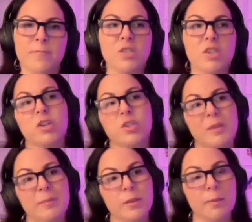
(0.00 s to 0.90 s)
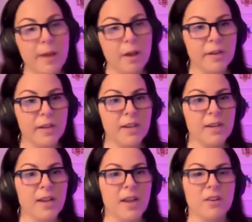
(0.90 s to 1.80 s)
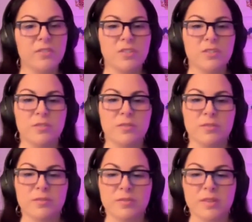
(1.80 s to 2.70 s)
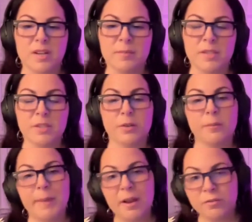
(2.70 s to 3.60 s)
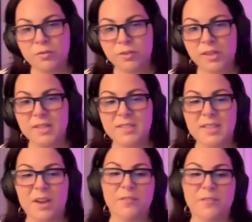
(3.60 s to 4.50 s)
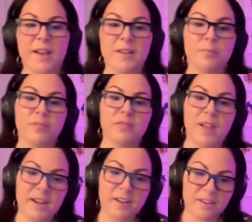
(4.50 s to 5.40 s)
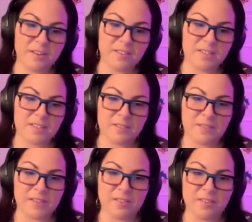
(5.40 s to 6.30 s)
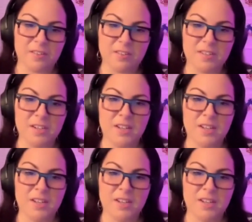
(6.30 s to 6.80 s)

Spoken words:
talk to people about it, how to assert boundaries, how to find providers in the field,